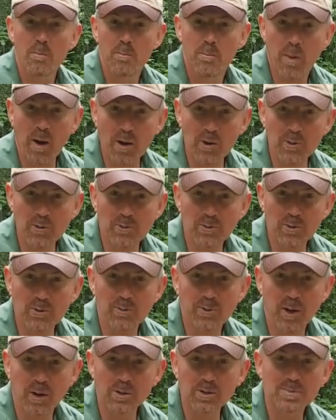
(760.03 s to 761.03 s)
Both of
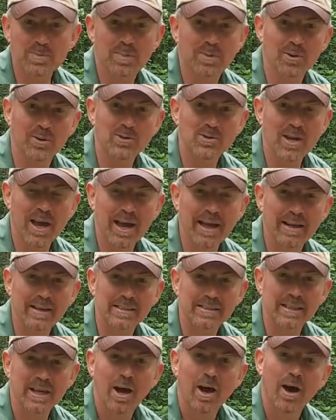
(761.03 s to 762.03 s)
those
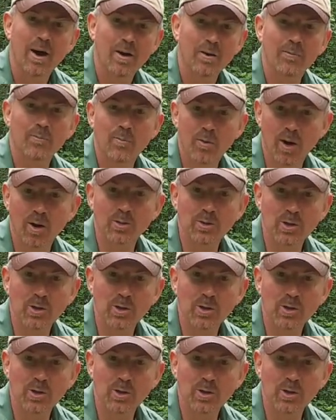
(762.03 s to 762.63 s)
projects, what I'll